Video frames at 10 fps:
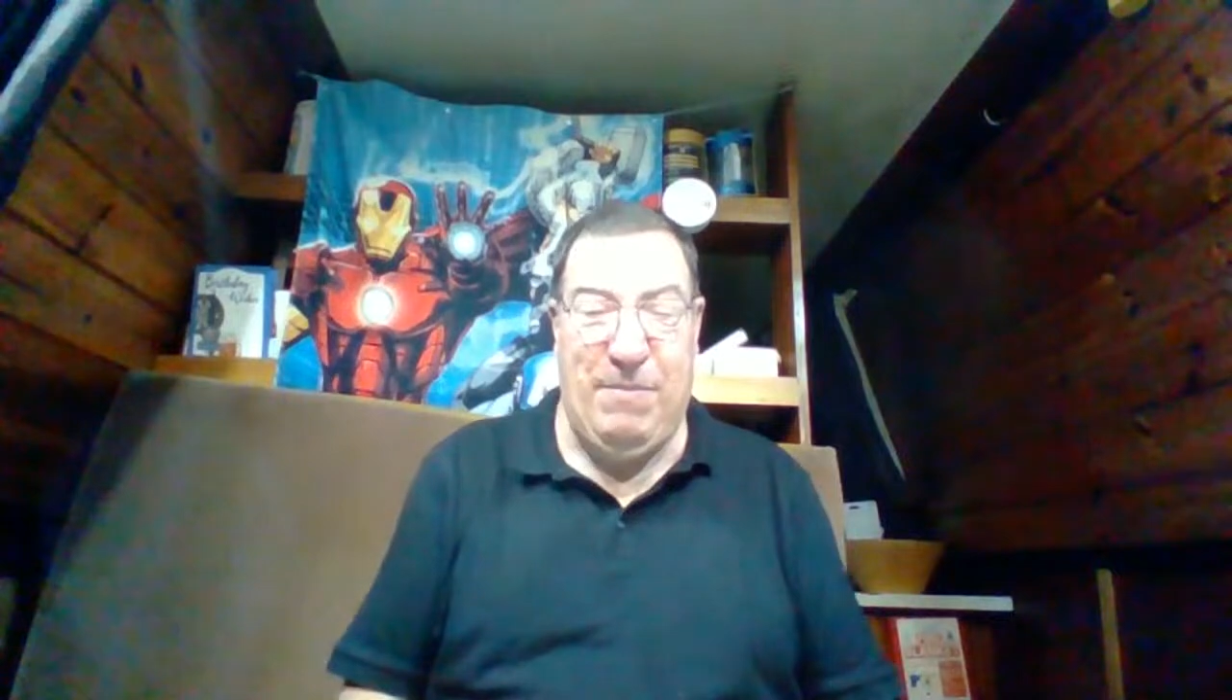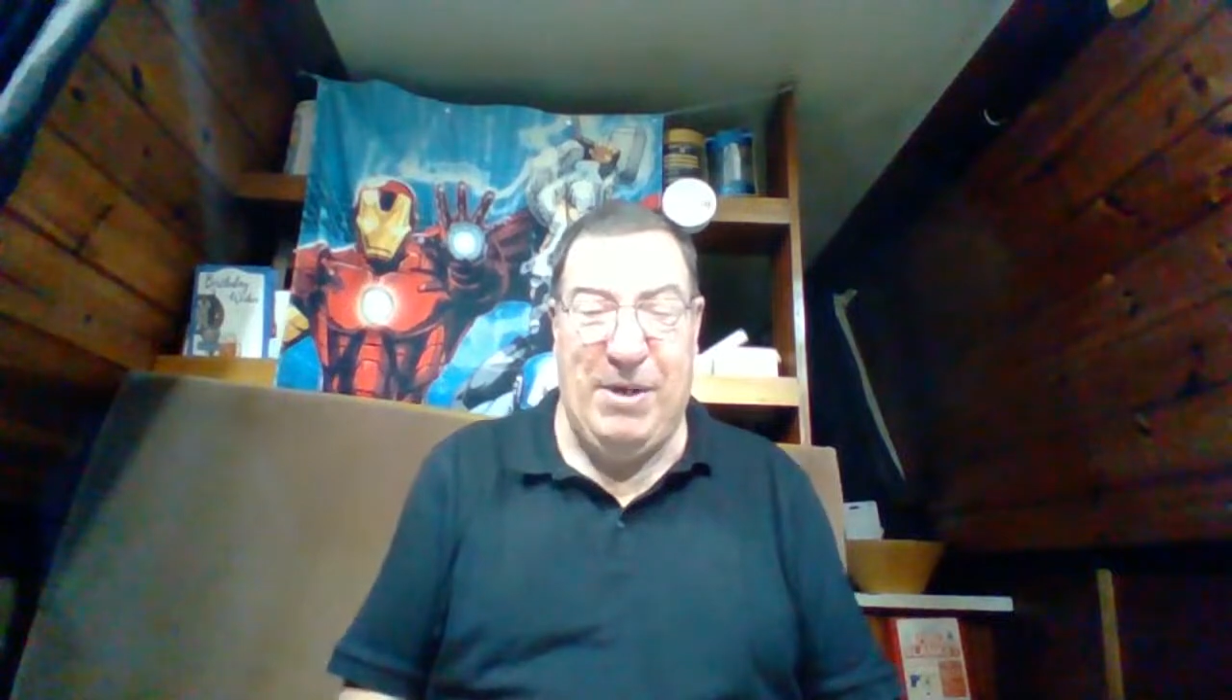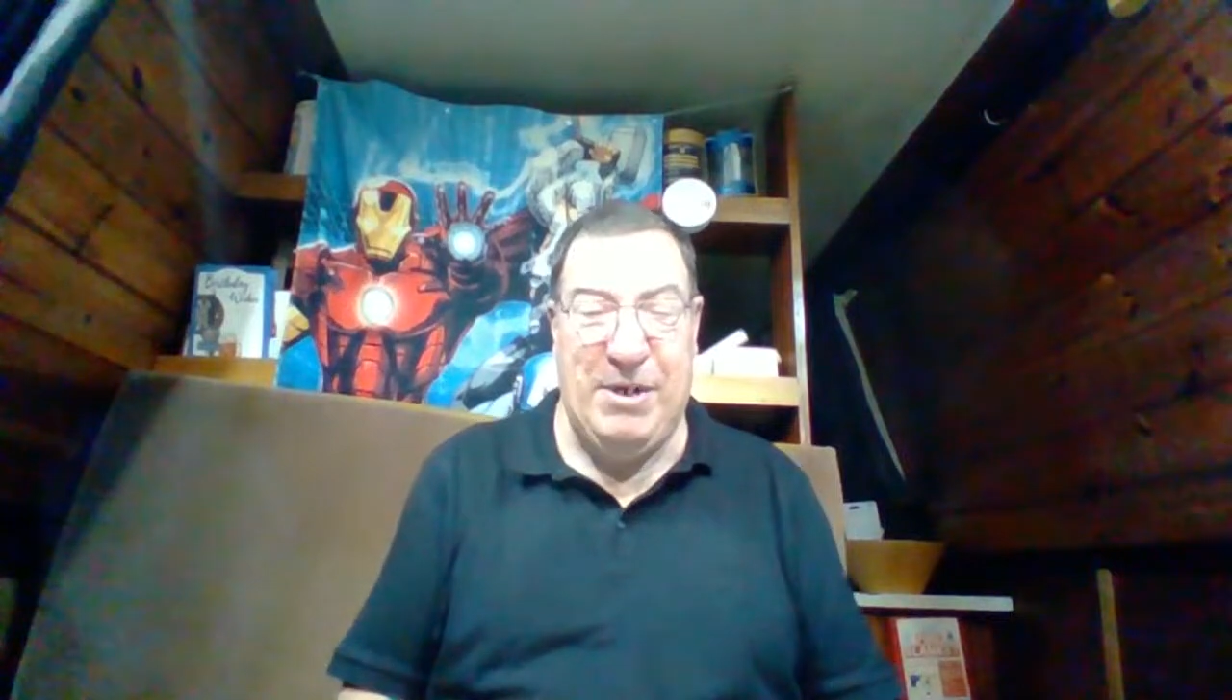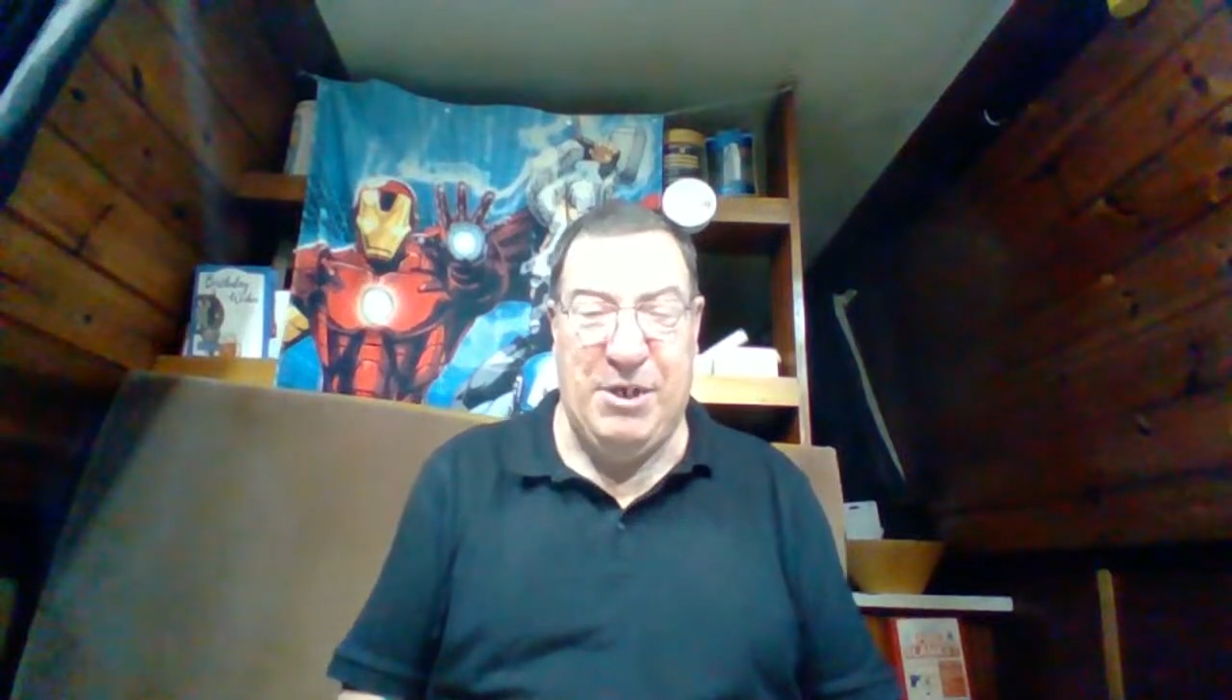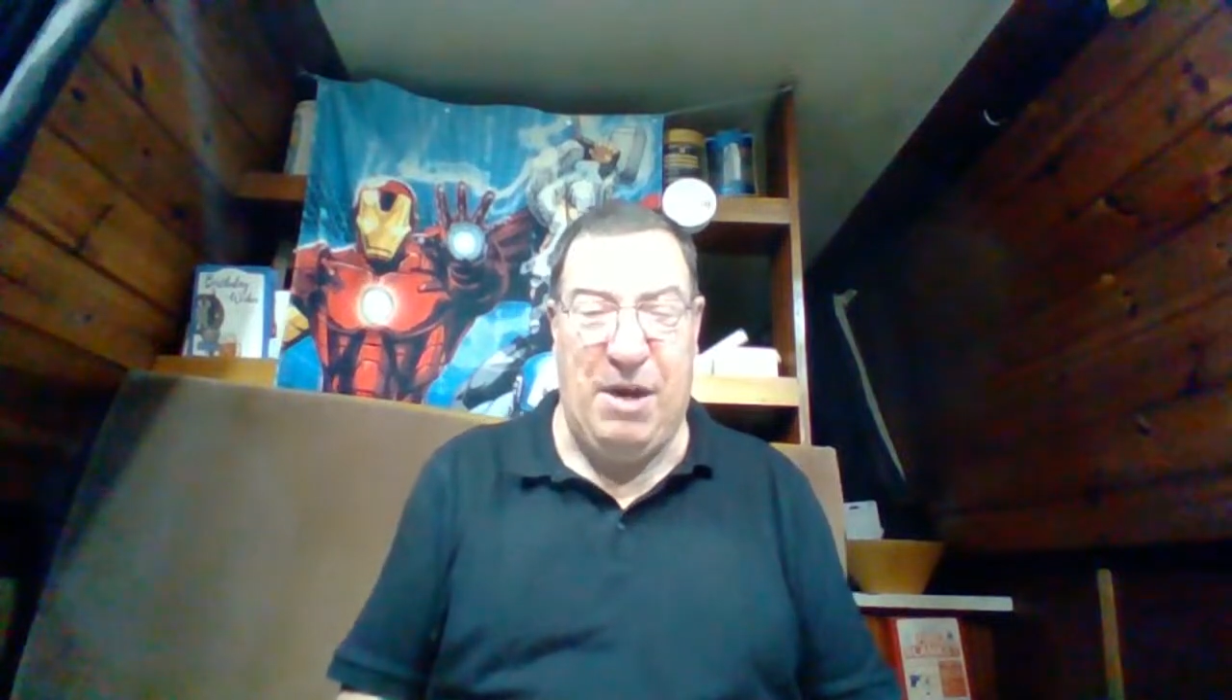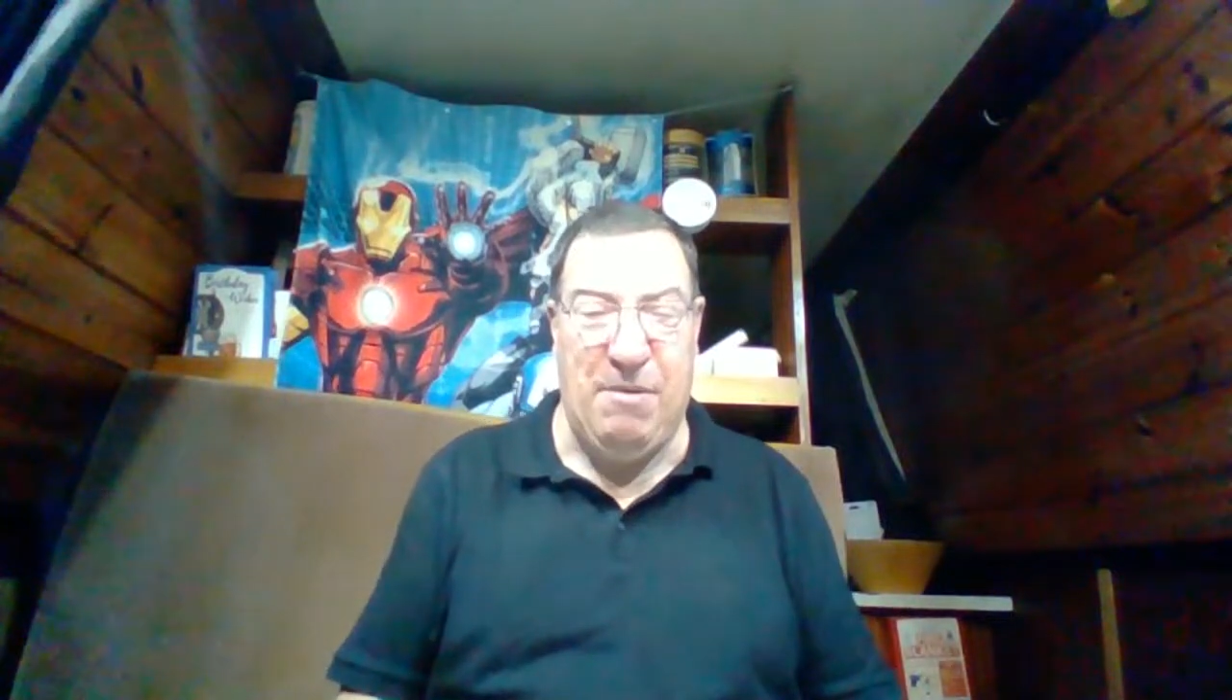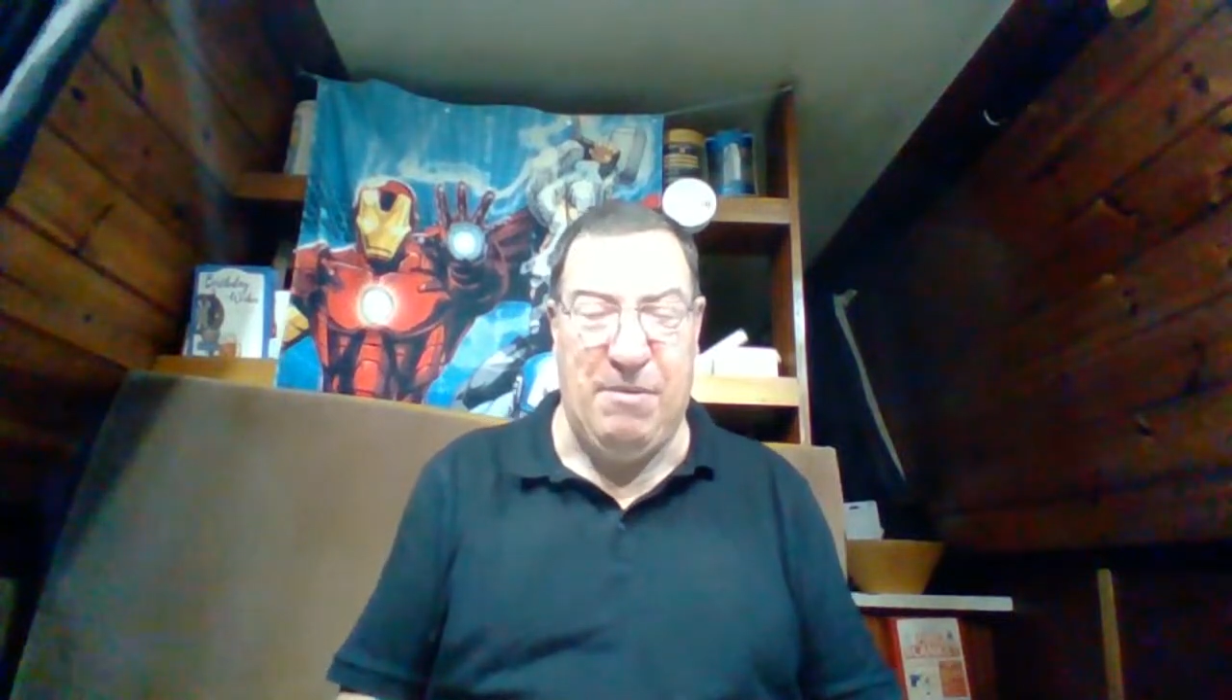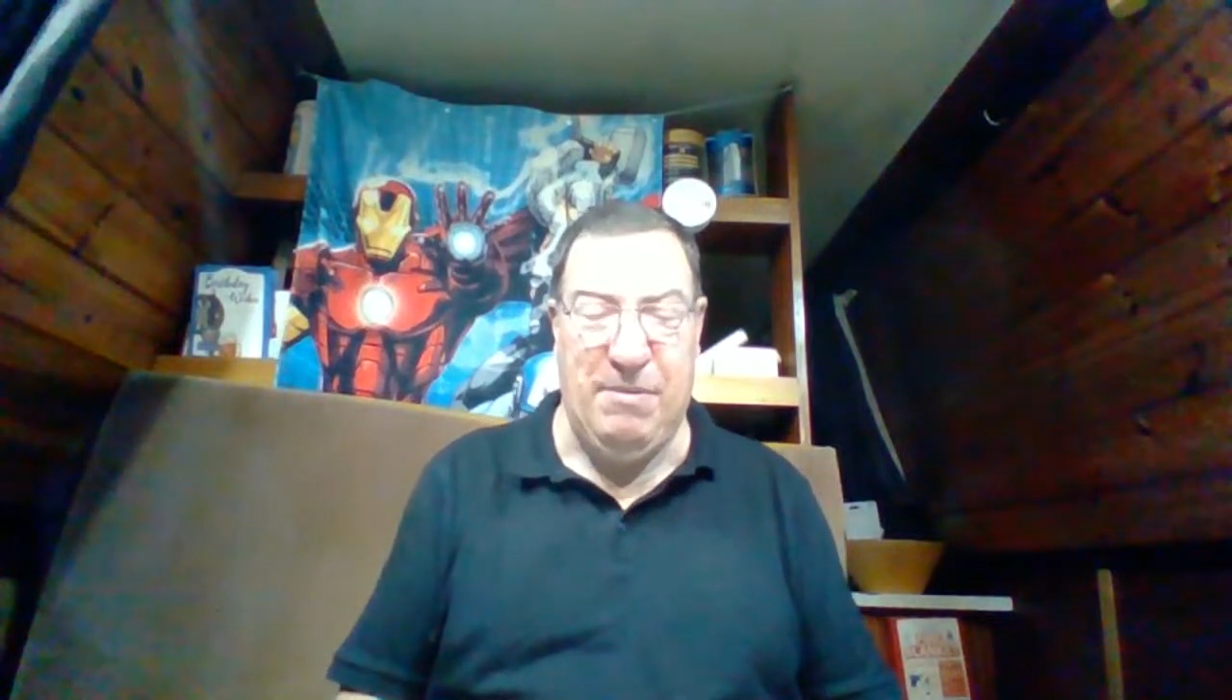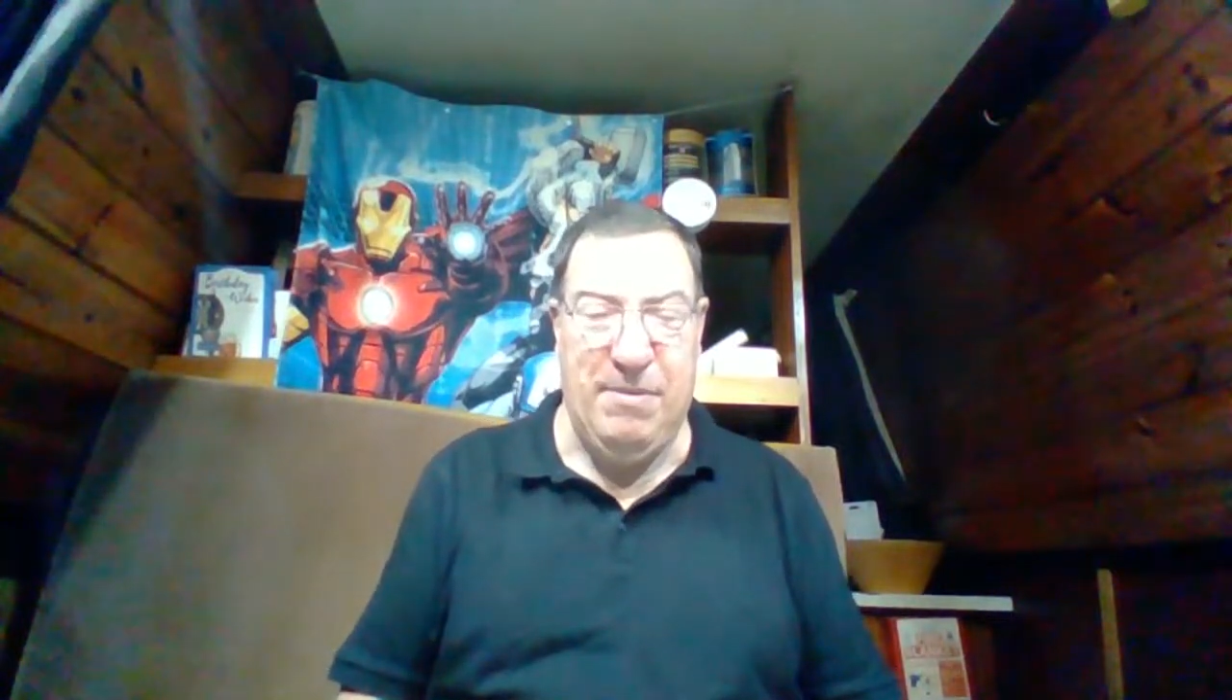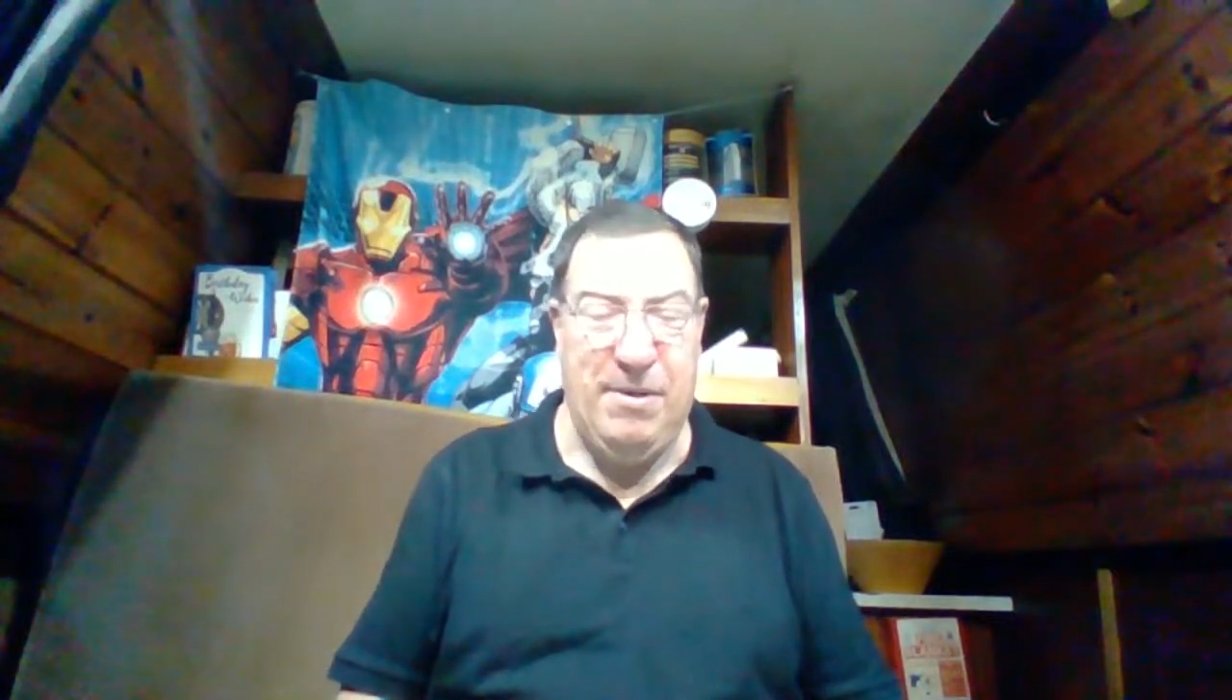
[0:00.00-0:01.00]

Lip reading: being shown,